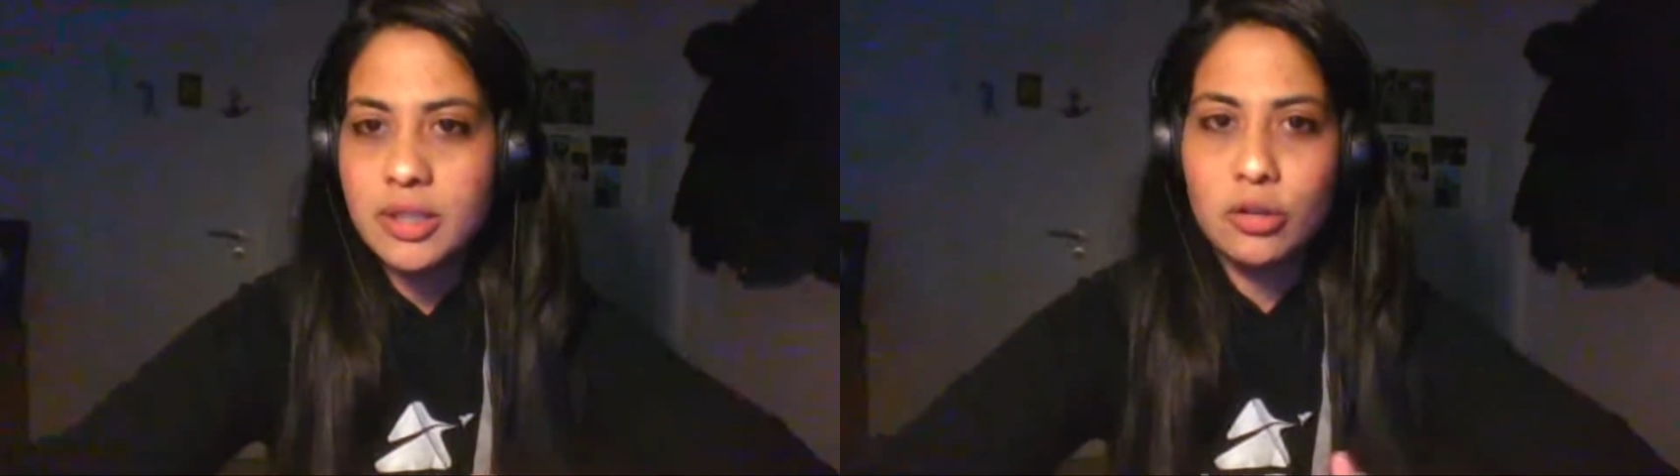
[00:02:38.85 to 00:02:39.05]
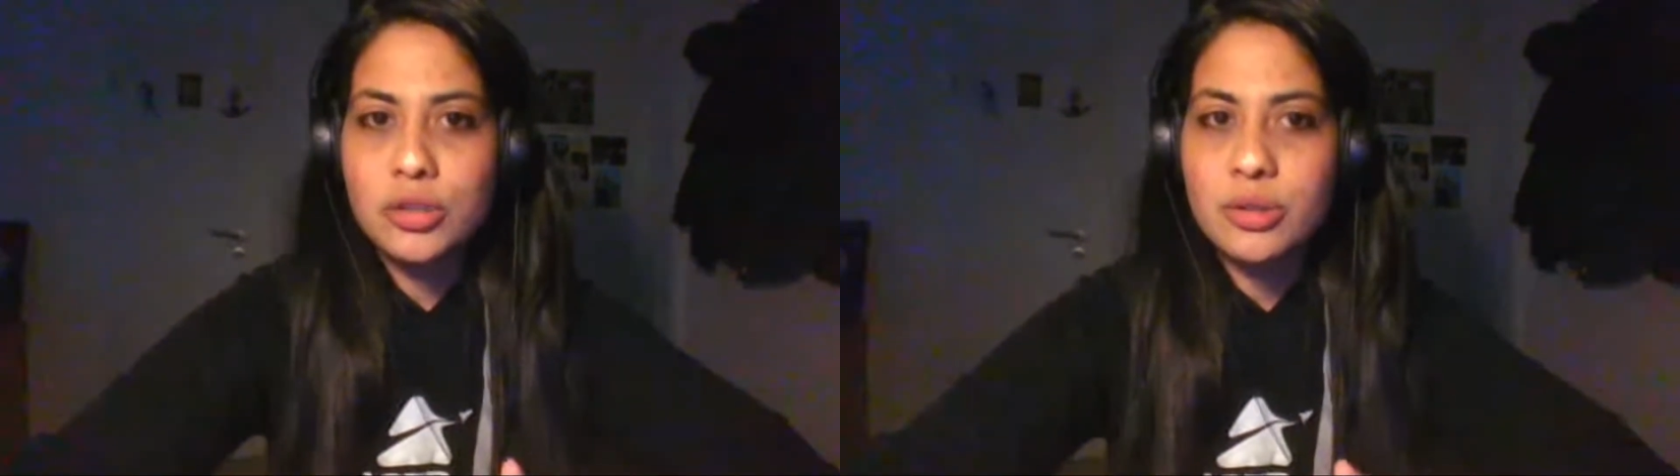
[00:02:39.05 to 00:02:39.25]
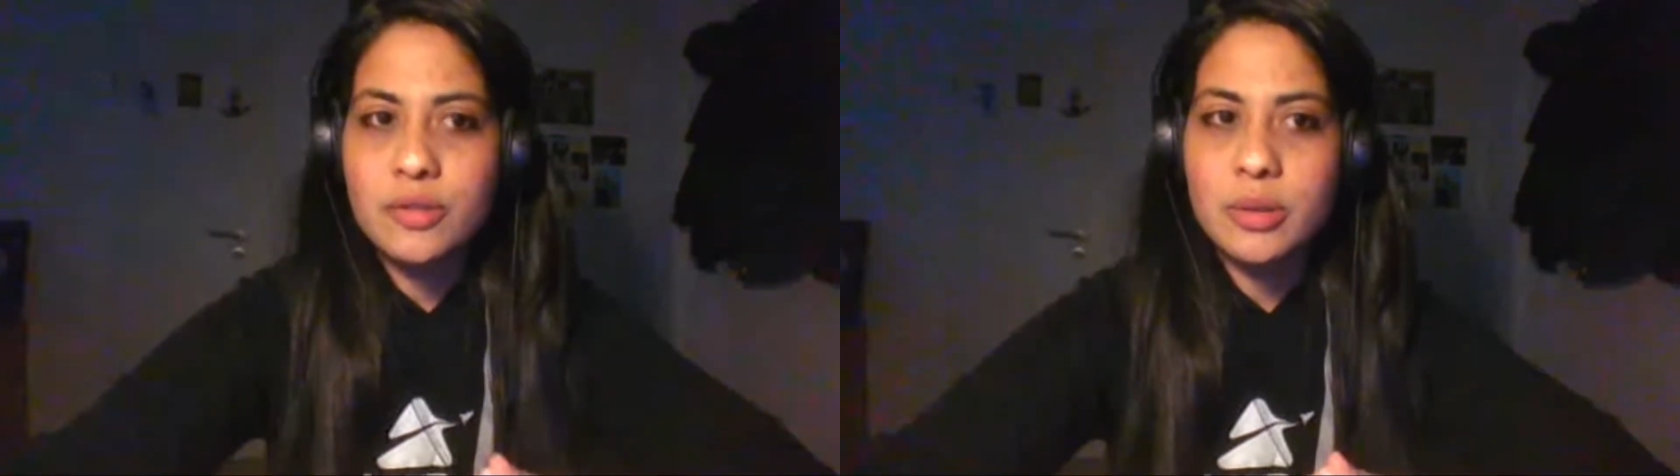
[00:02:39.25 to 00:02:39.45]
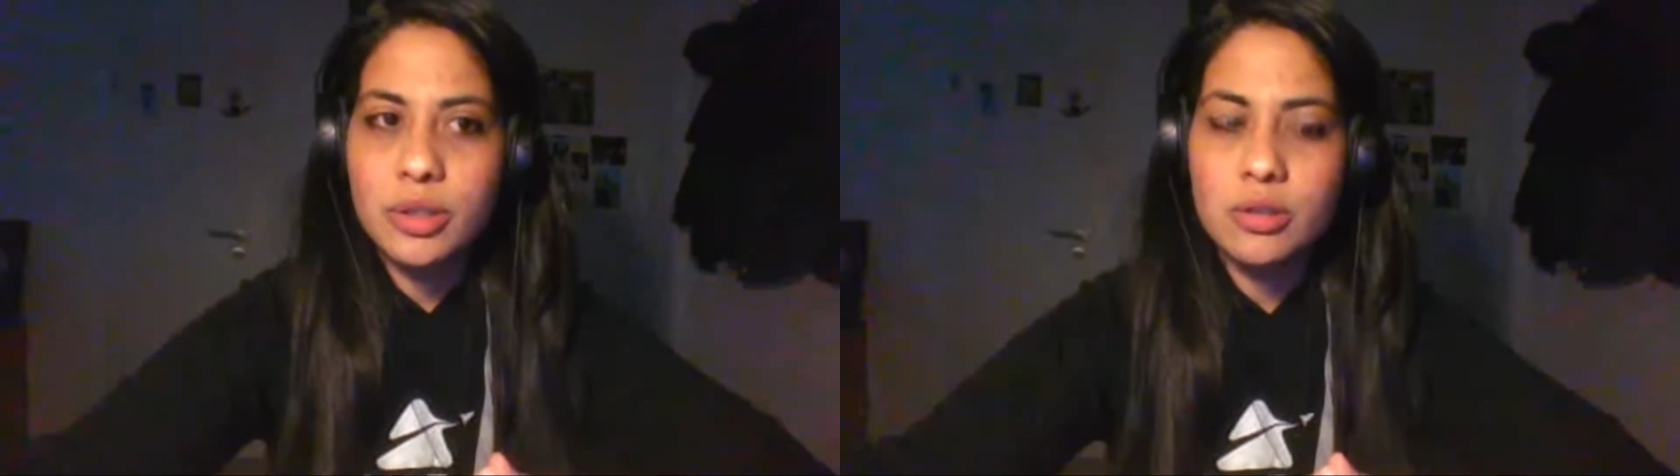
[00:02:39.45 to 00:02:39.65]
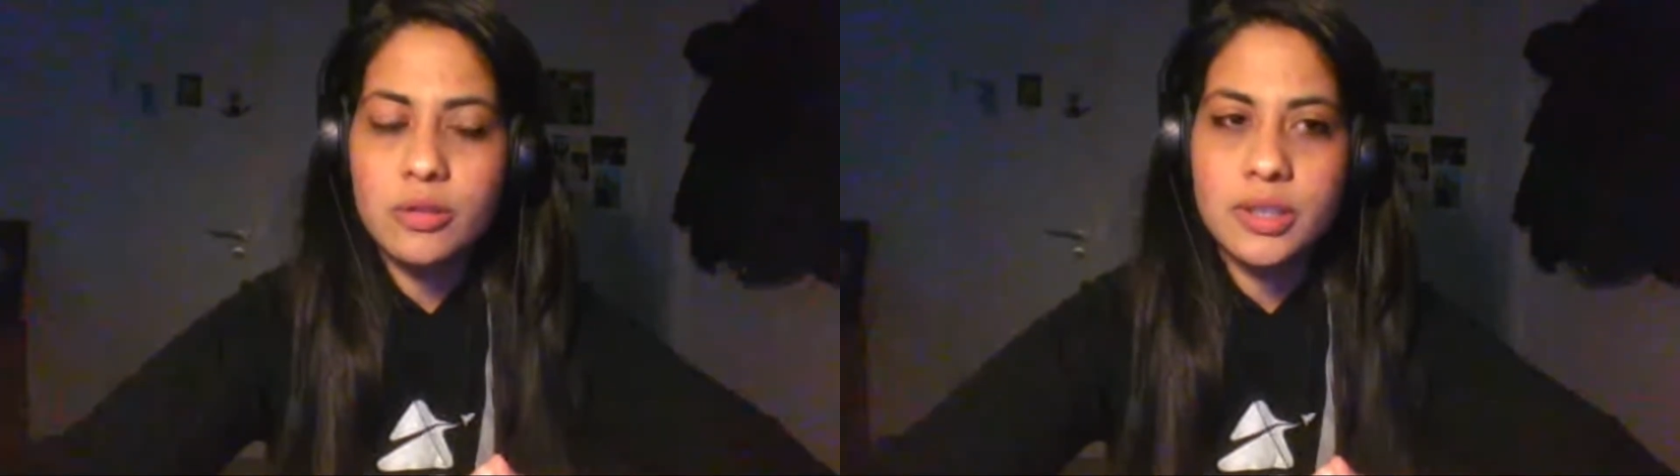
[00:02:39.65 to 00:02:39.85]
and also
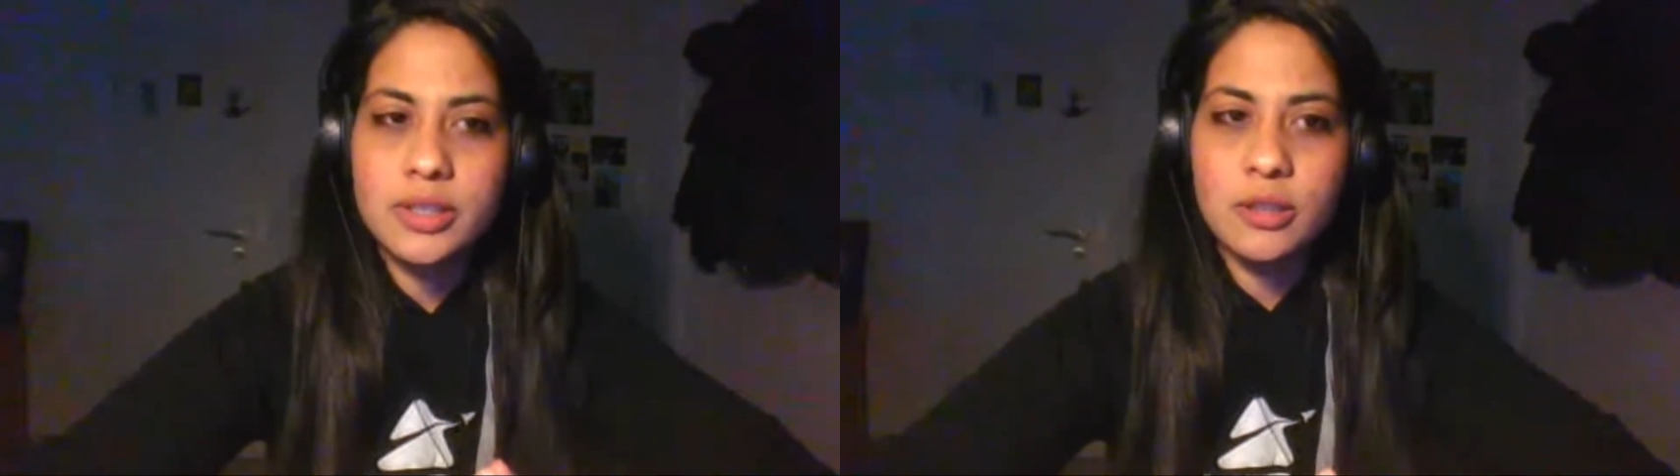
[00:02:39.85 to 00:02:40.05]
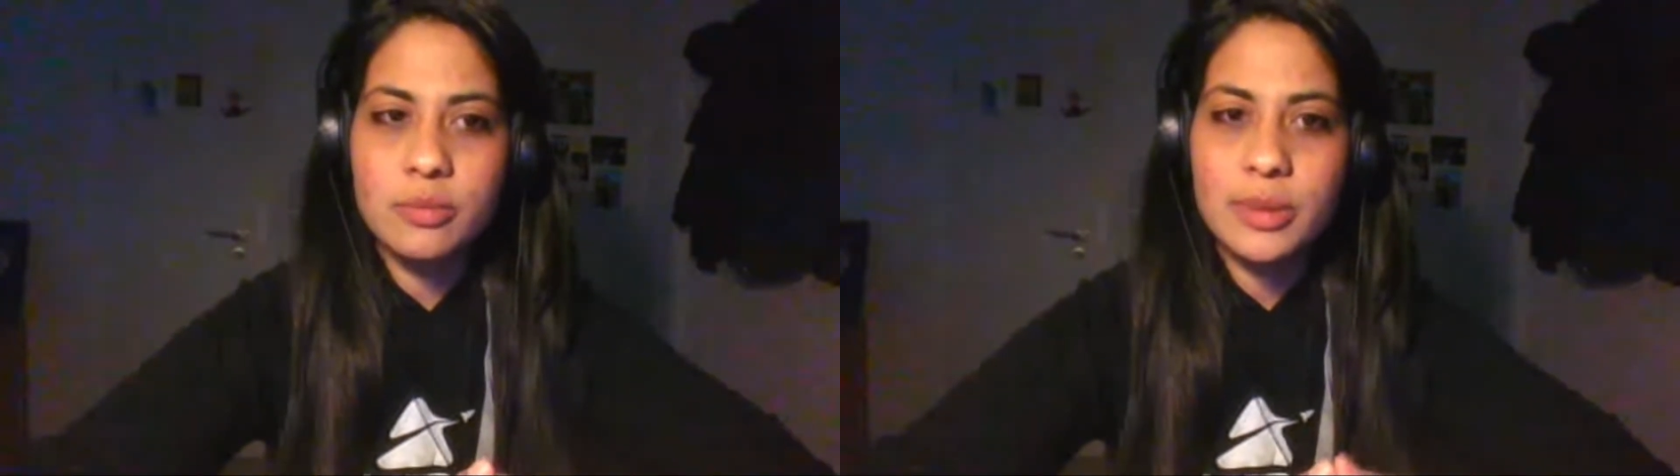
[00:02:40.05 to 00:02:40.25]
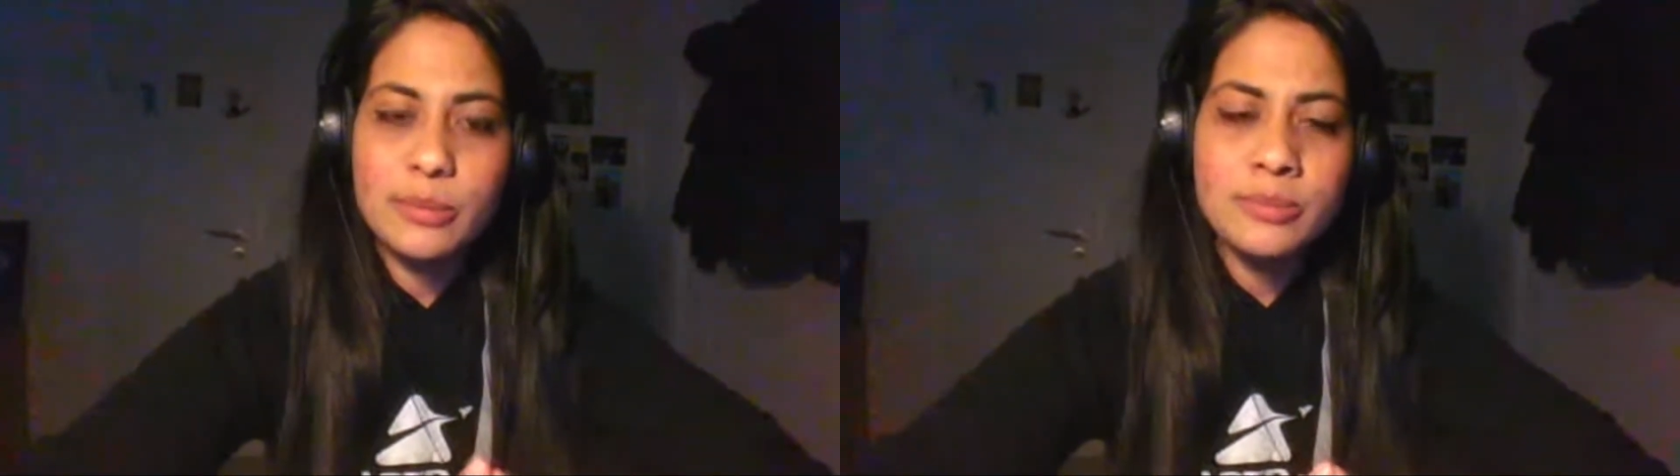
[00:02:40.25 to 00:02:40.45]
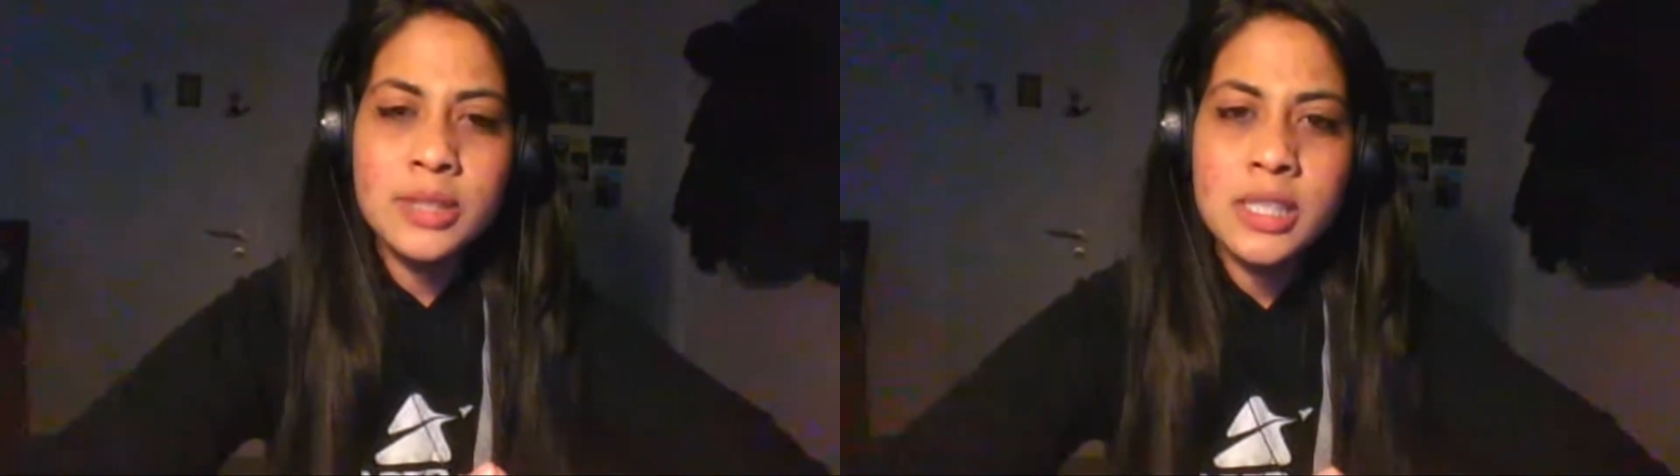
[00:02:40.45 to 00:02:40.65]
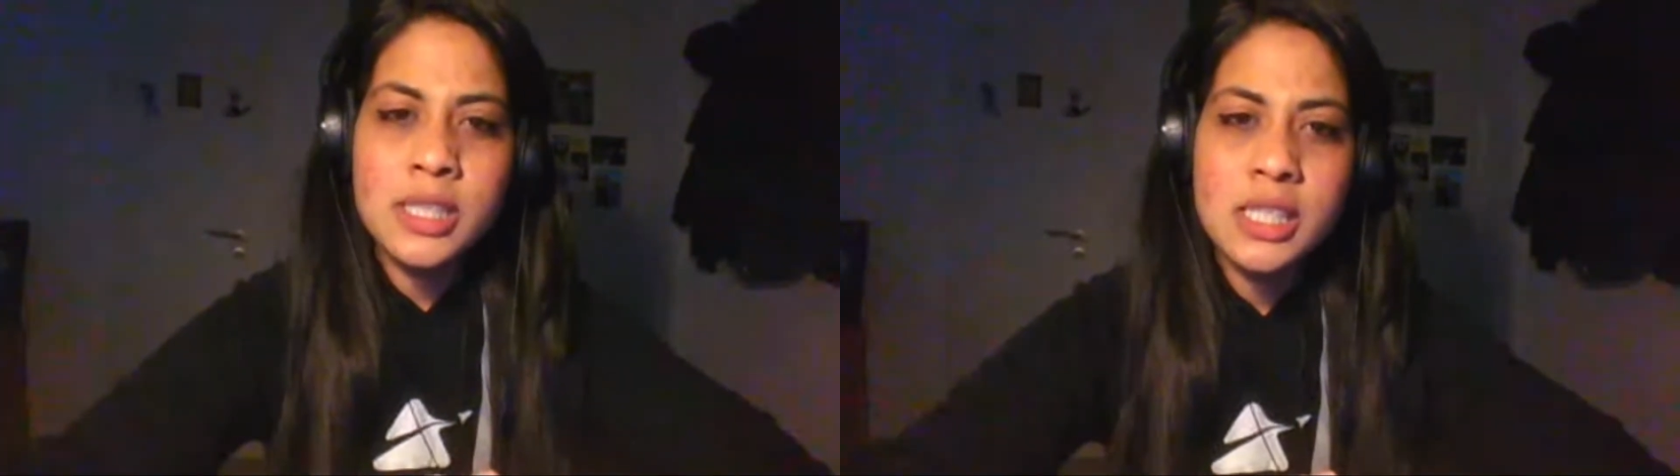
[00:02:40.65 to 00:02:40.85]
from the University of Bremen.